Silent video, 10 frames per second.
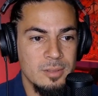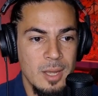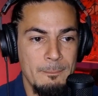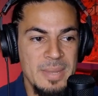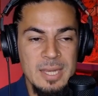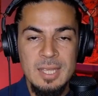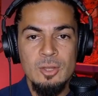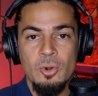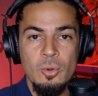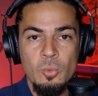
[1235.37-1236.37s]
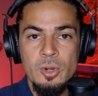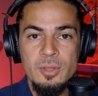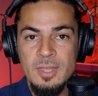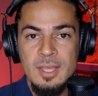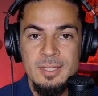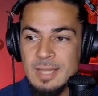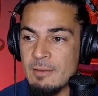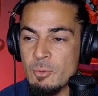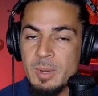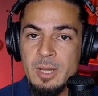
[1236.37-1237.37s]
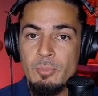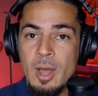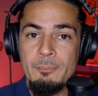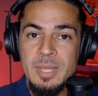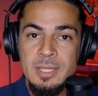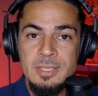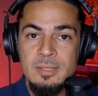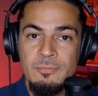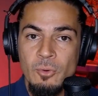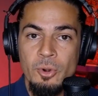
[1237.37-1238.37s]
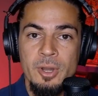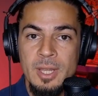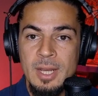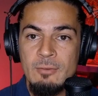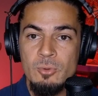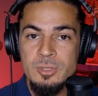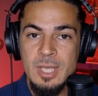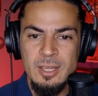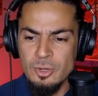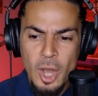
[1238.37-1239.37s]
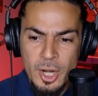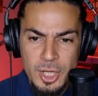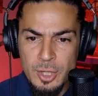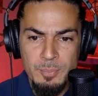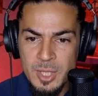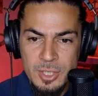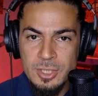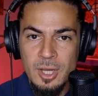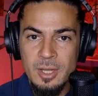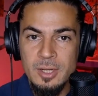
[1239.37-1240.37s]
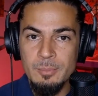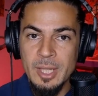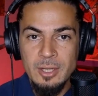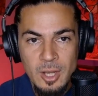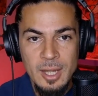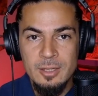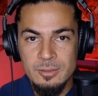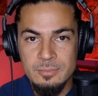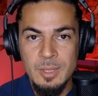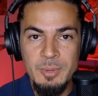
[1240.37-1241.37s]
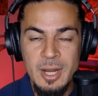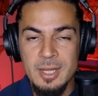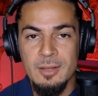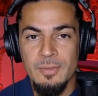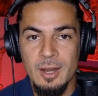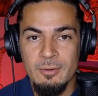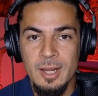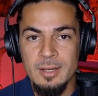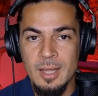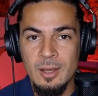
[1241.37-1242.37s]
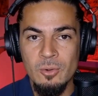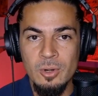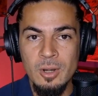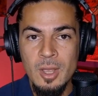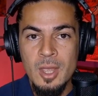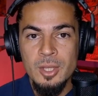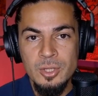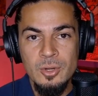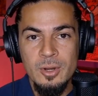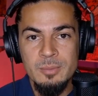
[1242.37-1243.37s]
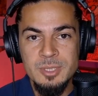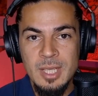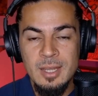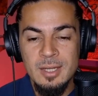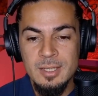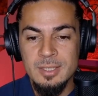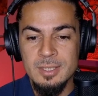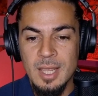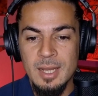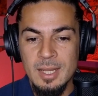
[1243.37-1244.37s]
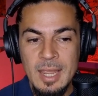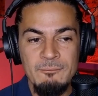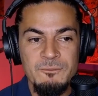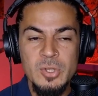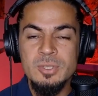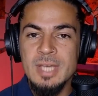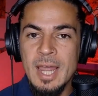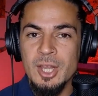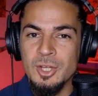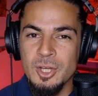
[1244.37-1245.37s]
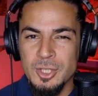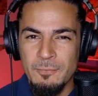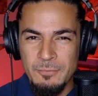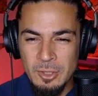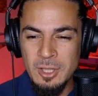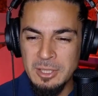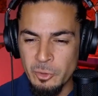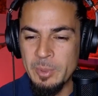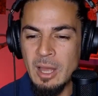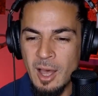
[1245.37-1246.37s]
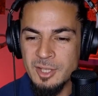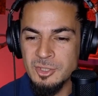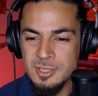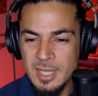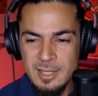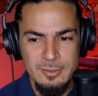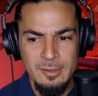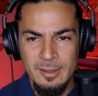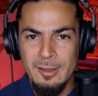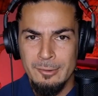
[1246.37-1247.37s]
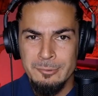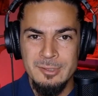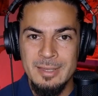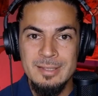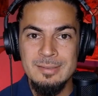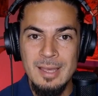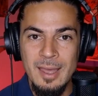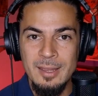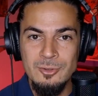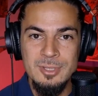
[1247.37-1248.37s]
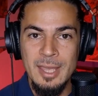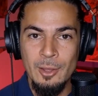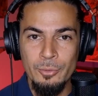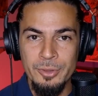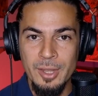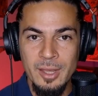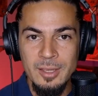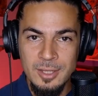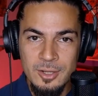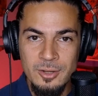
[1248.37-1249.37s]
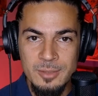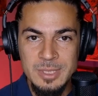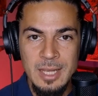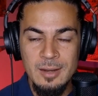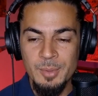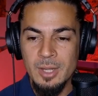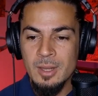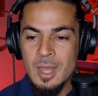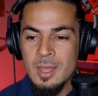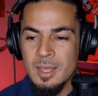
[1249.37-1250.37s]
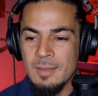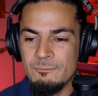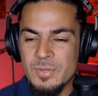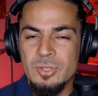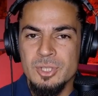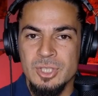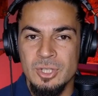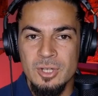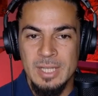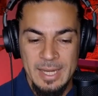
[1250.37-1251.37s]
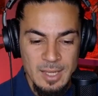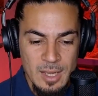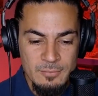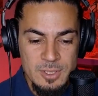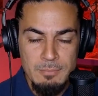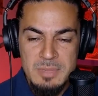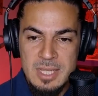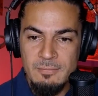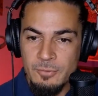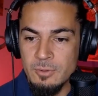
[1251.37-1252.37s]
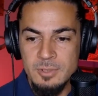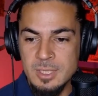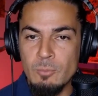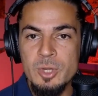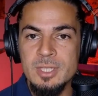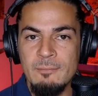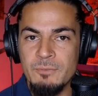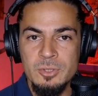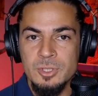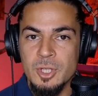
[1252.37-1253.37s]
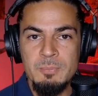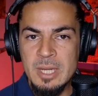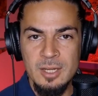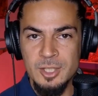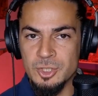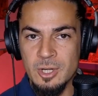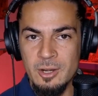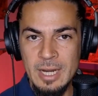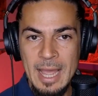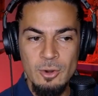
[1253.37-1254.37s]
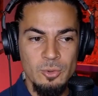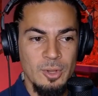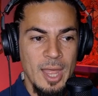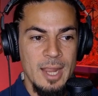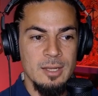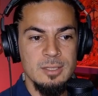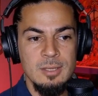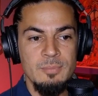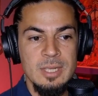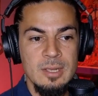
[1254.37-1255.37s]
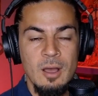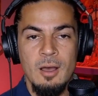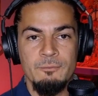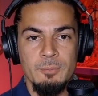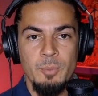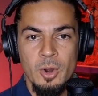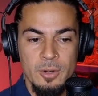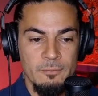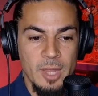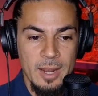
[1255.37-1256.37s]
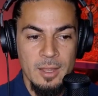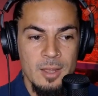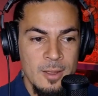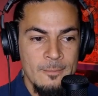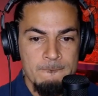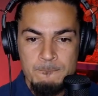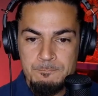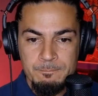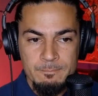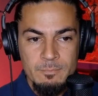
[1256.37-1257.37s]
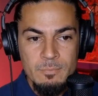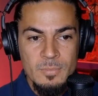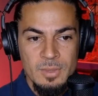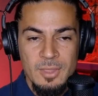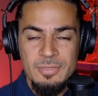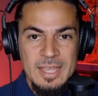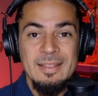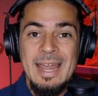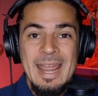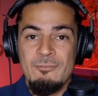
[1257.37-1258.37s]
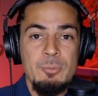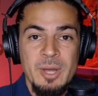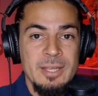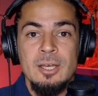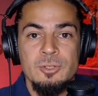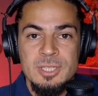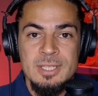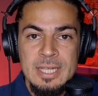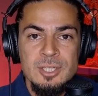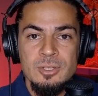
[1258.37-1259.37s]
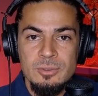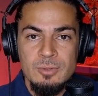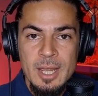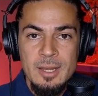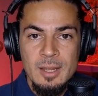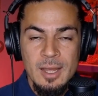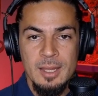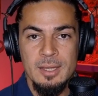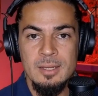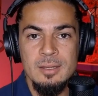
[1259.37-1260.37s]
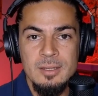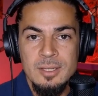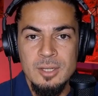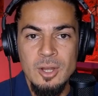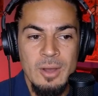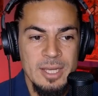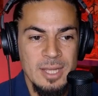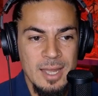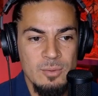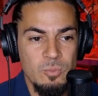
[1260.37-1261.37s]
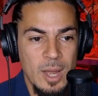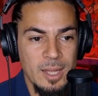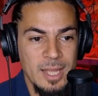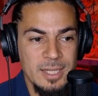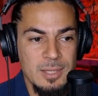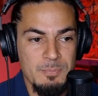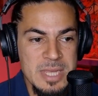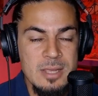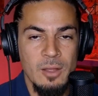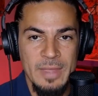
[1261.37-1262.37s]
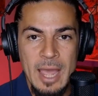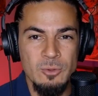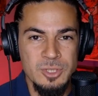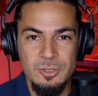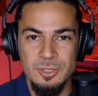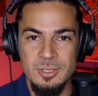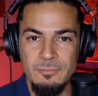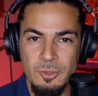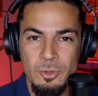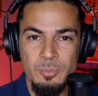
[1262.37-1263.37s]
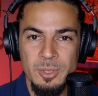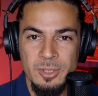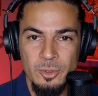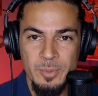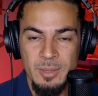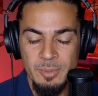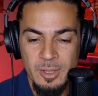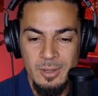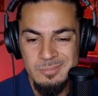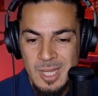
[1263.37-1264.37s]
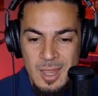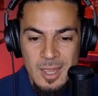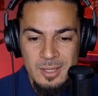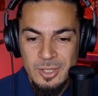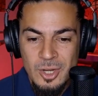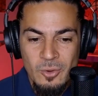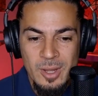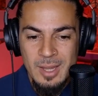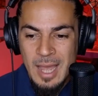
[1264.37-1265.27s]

meeting or a work thing and everybody brought pizza for it and everyone's like, you're not eating pizza? And I'm like, no, I'm not eating that right now. Or, you know what I'm saying? And it feels kind of good. You feel a little bit ostracized or like, oh, who's this guy? Who's the health nut? You know what I'm saying? But it feels good. Like to me, for some reason, it feels good being a contrarian. I don't like to be often part of like the thing that everybody else is into, right? I like to be on the outskirts of the group a little bit, but you know what?